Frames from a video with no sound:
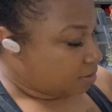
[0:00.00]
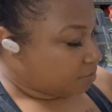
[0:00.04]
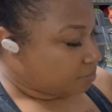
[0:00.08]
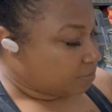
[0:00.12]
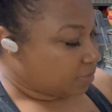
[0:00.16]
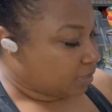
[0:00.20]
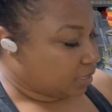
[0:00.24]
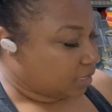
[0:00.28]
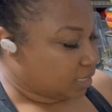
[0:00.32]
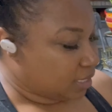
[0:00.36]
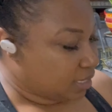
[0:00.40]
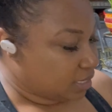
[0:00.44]

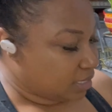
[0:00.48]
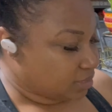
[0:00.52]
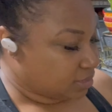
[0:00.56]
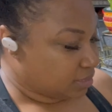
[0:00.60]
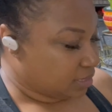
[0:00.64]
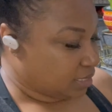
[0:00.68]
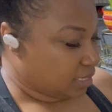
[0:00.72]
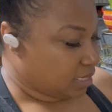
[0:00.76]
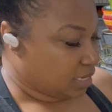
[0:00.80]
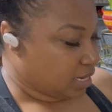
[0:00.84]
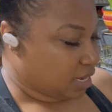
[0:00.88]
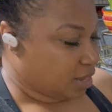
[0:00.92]
because
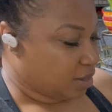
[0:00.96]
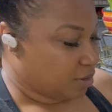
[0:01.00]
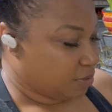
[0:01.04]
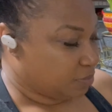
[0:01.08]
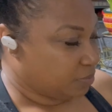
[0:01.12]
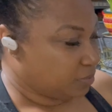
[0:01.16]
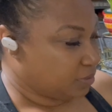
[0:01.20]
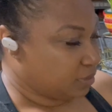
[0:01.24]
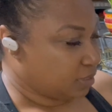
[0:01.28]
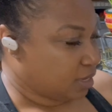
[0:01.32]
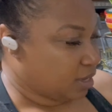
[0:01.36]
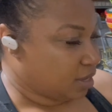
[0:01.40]
it
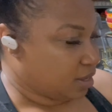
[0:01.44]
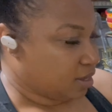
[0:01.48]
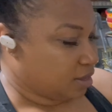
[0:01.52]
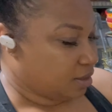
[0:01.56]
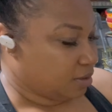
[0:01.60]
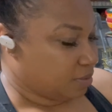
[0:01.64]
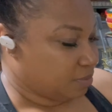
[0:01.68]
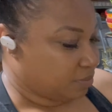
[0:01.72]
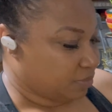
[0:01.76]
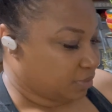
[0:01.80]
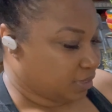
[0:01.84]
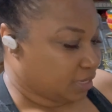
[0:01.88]
helps
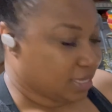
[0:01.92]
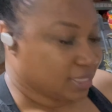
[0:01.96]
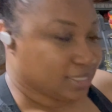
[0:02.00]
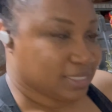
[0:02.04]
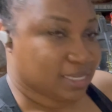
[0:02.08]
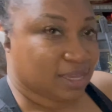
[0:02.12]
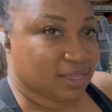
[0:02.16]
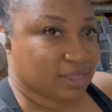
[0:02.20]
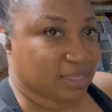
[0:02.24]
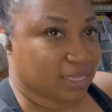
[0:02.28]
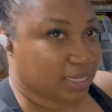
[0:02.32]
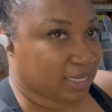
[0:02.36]
cut
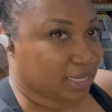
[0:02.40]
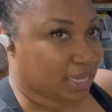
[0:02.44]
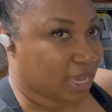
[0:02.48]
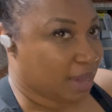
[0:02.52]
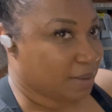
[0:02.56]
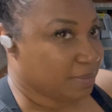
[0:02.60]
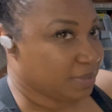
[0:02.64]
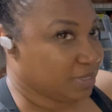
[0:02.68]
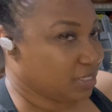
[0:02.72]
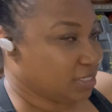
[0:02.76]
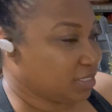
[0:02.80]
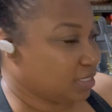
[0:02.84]
down that
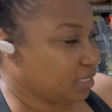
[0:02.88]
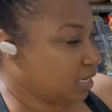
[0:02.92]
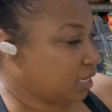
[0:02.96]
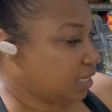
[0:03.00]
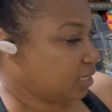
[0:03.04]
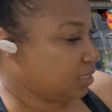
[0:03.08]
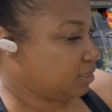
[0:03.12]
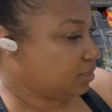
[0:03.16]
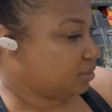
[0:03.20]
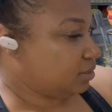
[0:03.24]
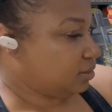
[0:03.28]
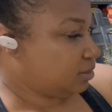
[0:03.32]
cabbage
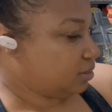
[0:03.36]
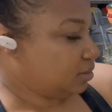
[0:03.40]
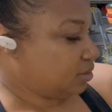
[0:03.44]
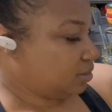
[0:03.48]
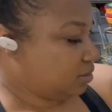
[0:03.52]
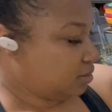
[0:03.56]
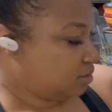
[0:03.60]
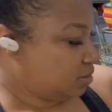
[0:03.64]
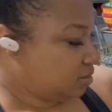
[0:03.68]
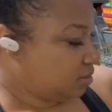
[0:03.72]
taste.